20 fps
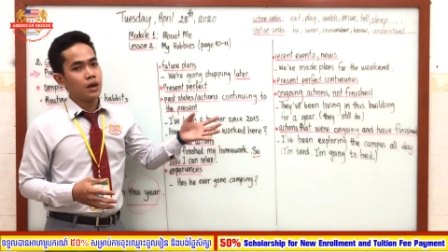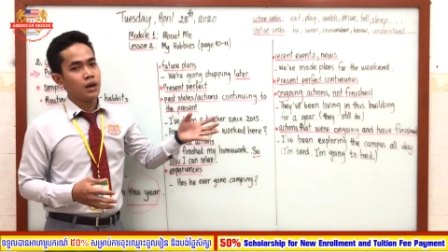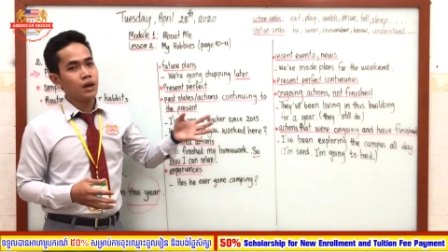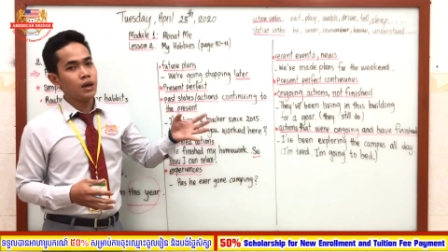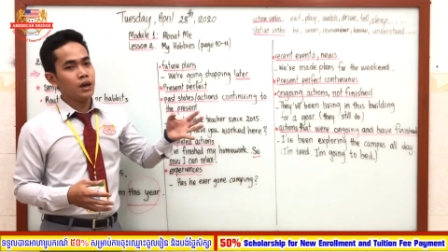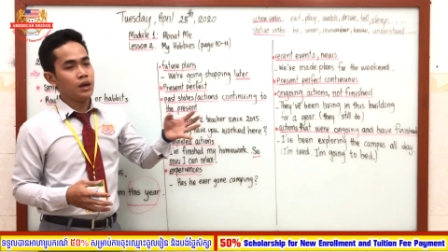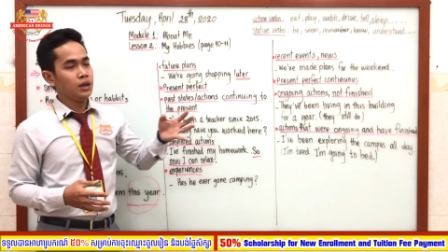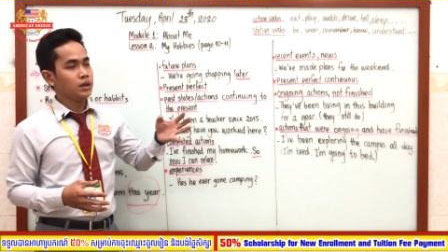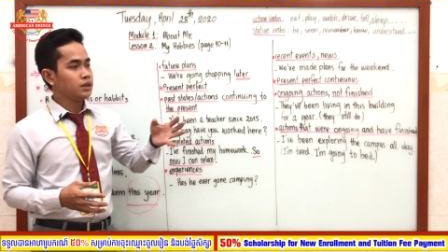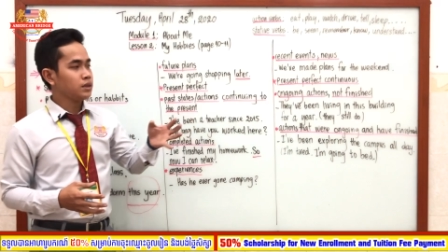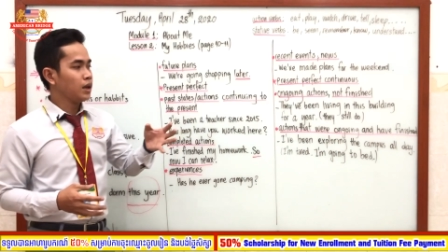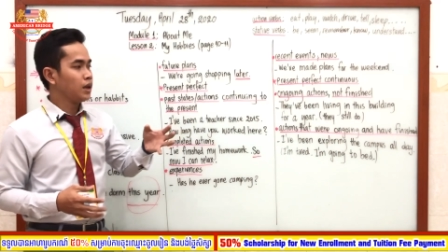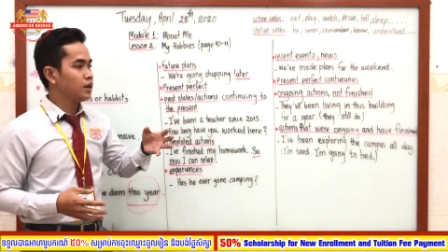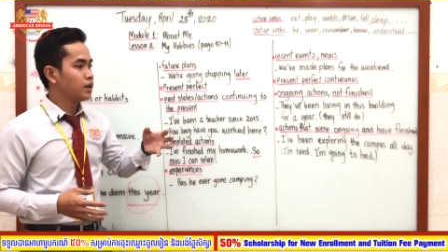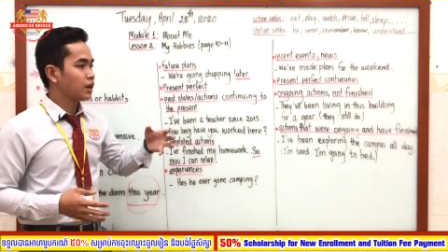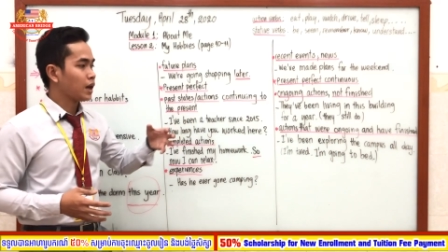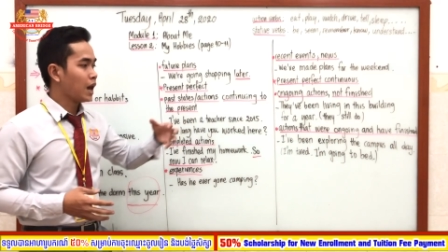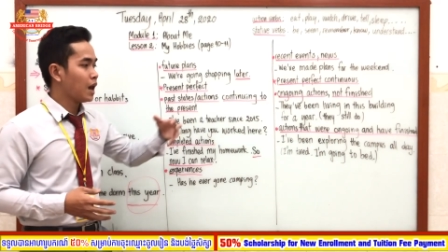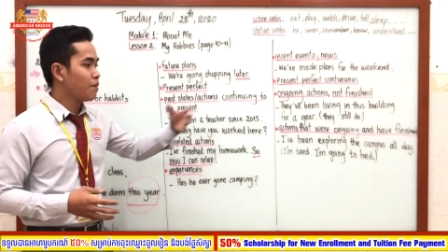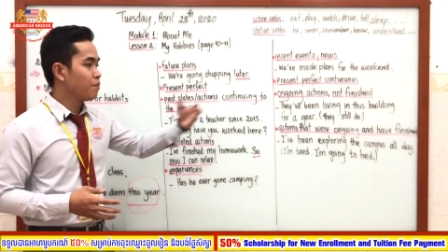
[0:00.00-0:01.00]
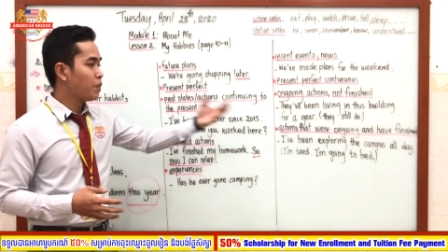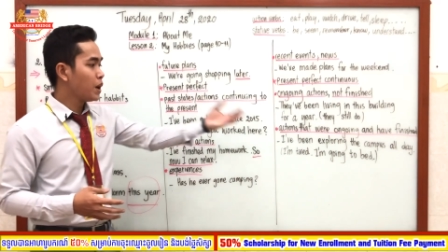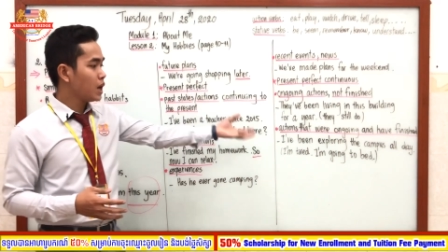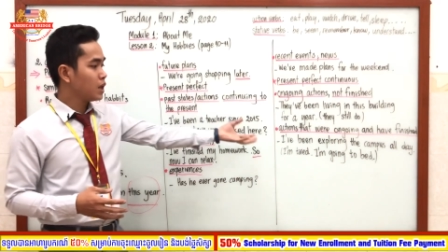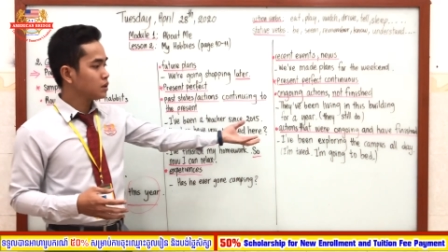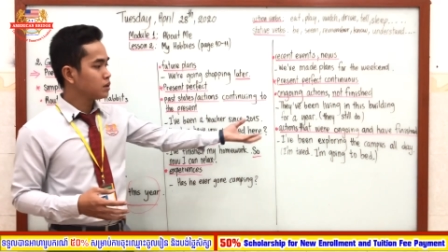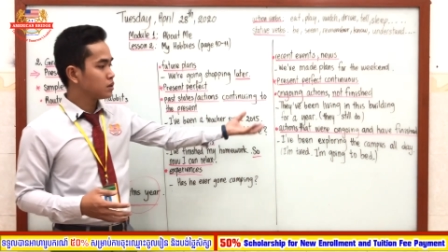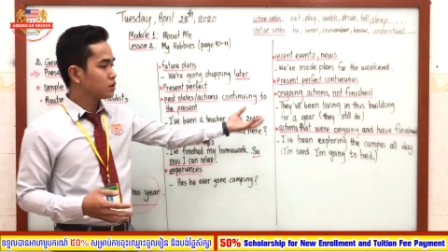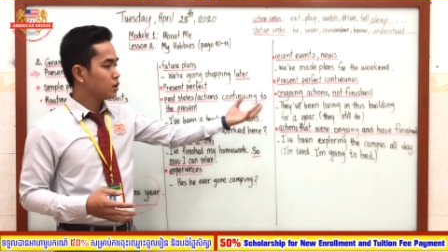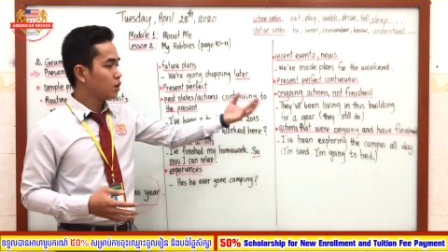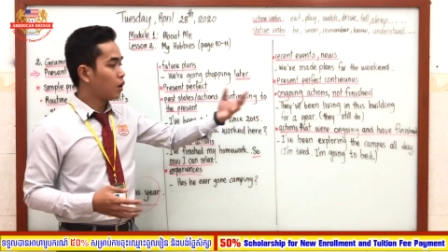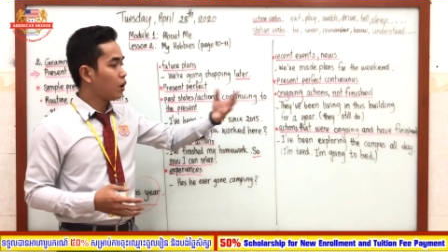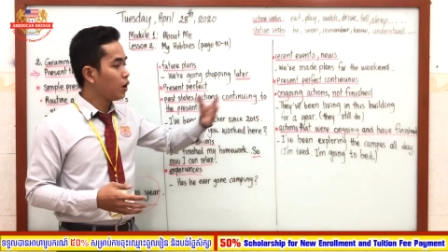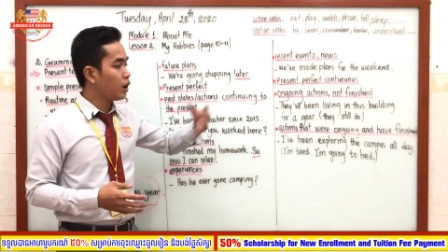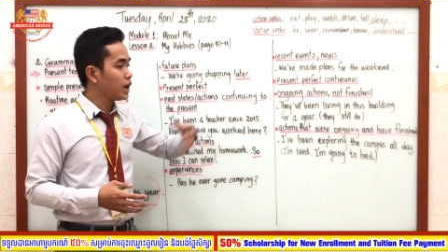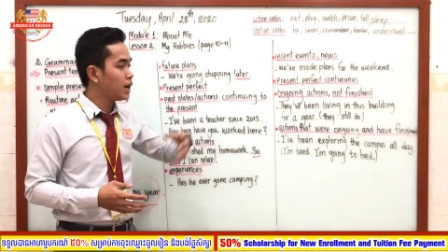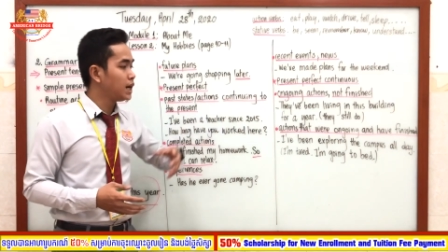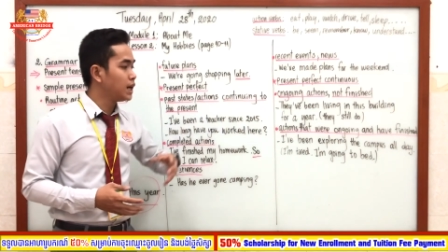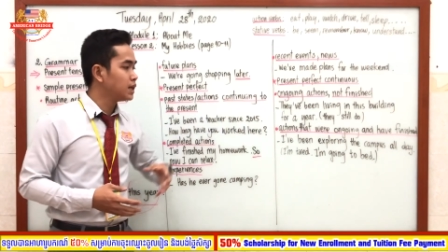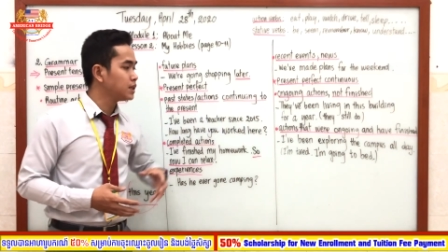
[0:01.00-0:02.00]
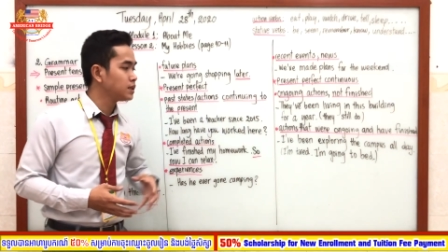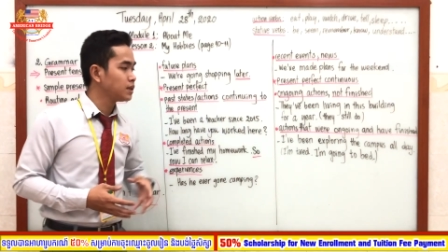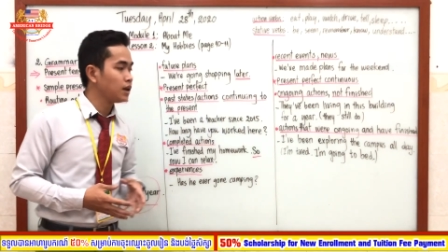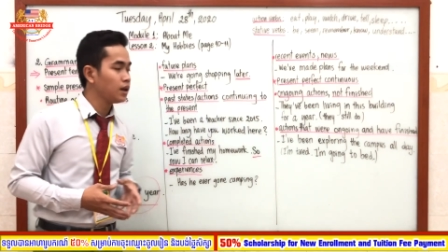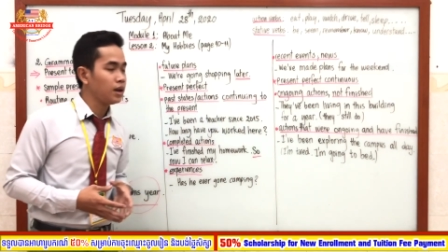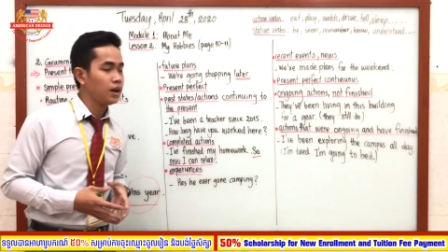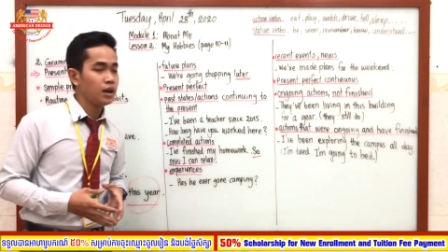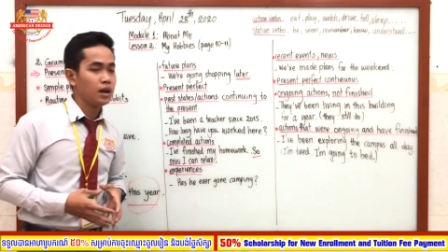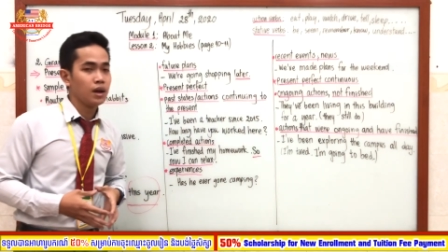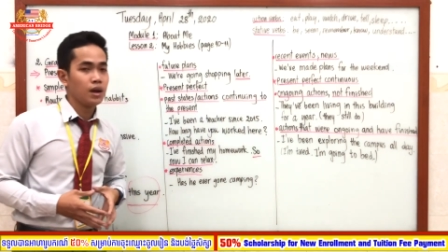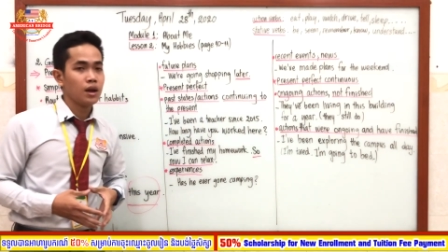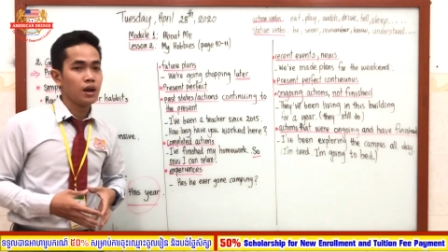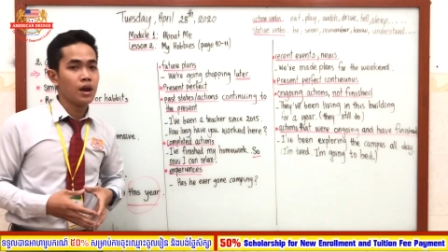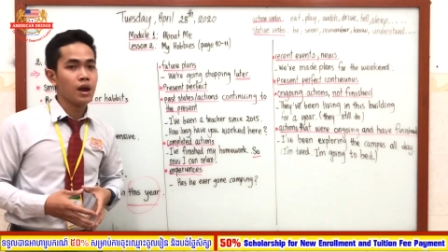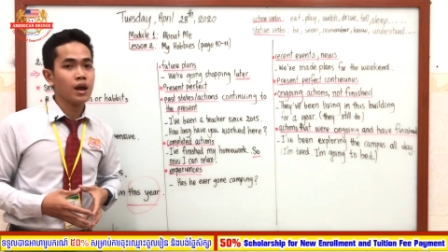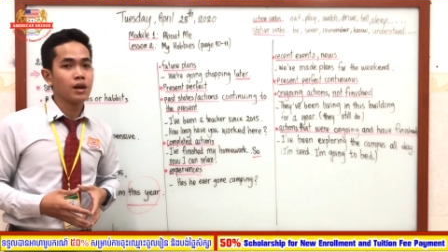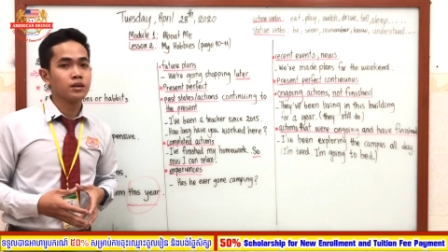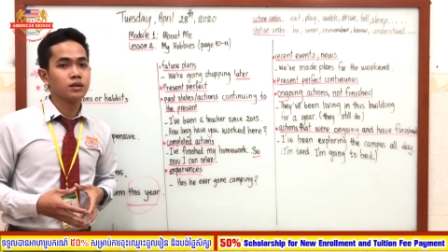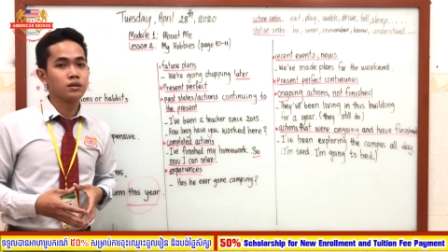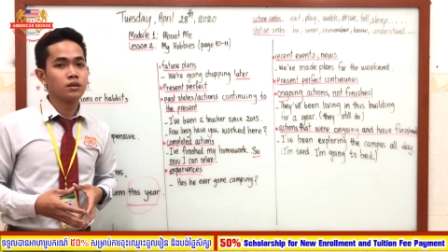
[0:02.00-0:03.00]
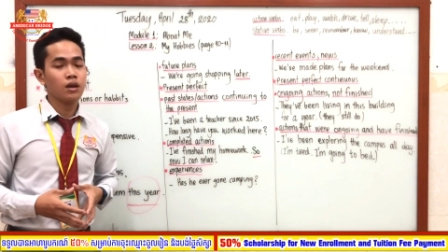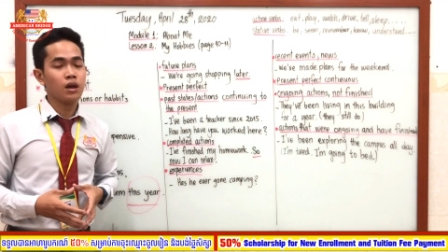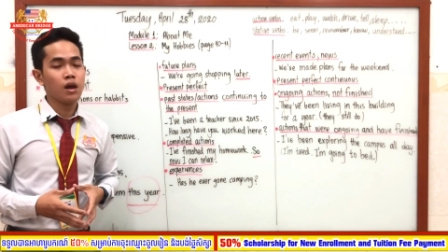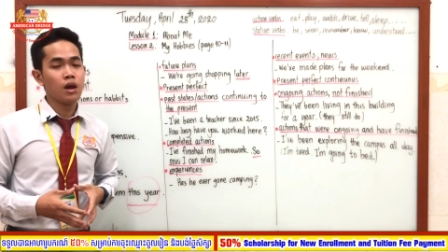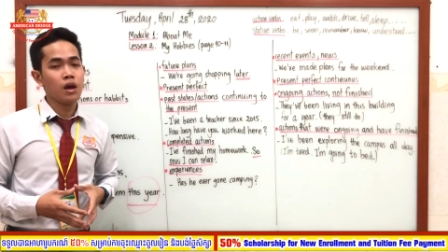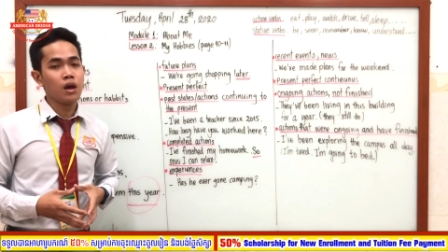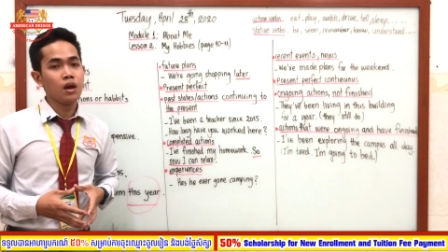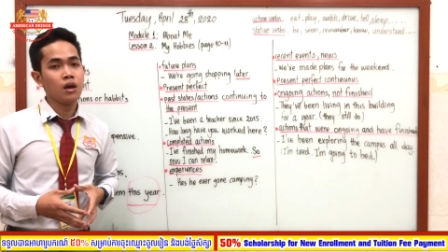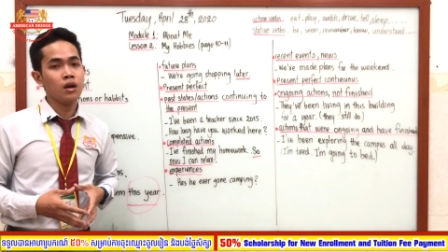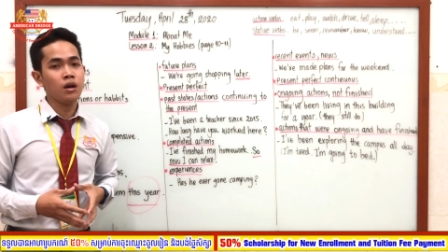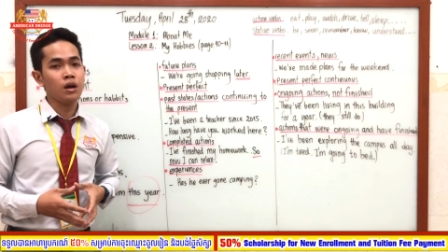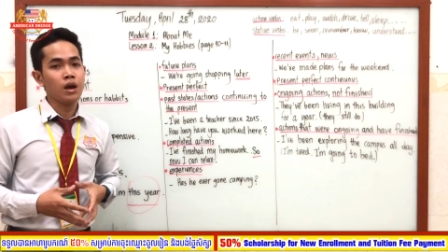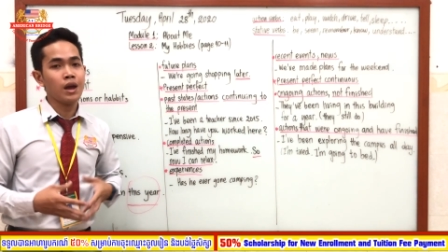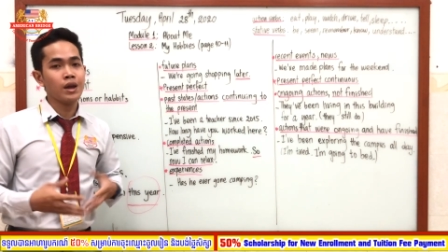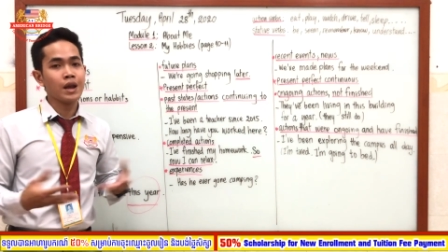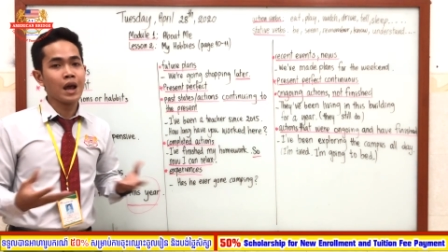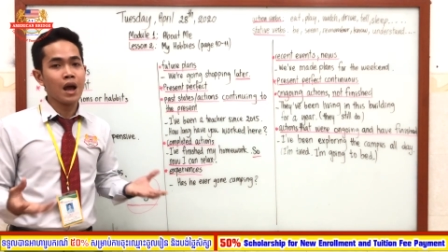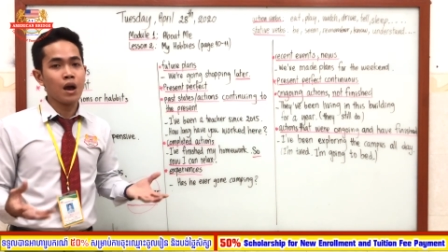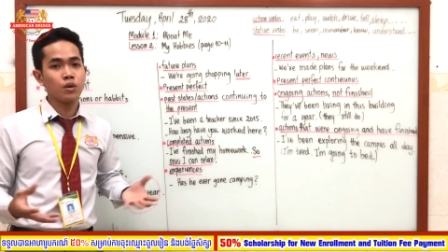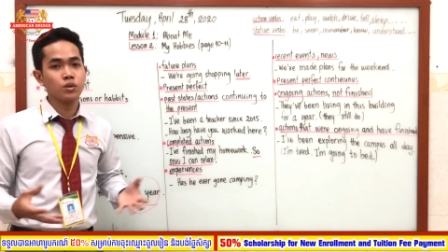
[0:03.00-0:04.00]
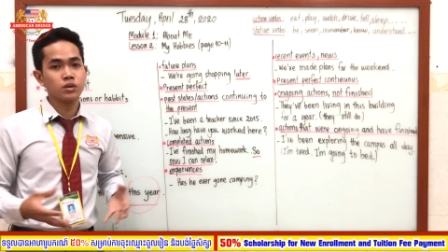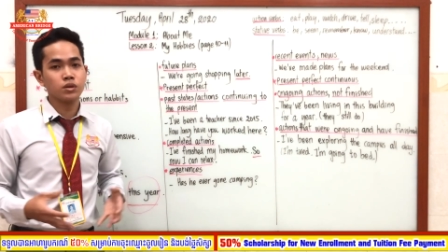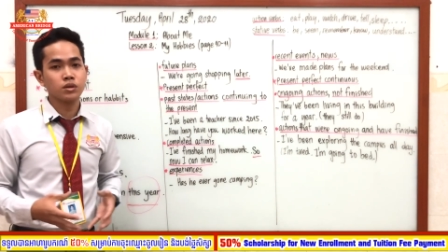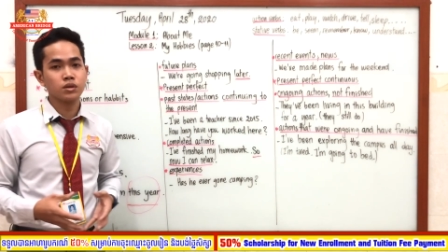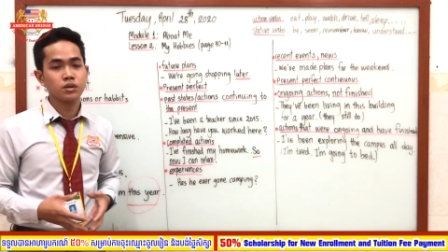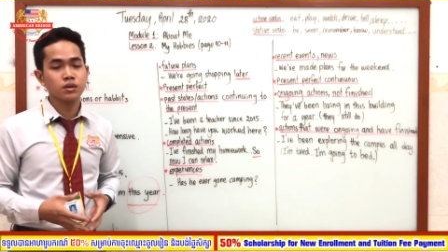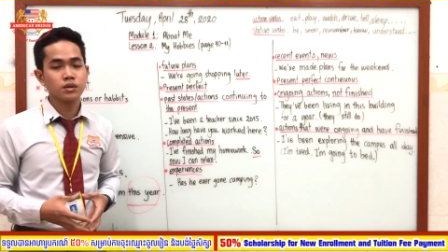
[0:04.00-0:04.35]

He is in the campus or he is at house?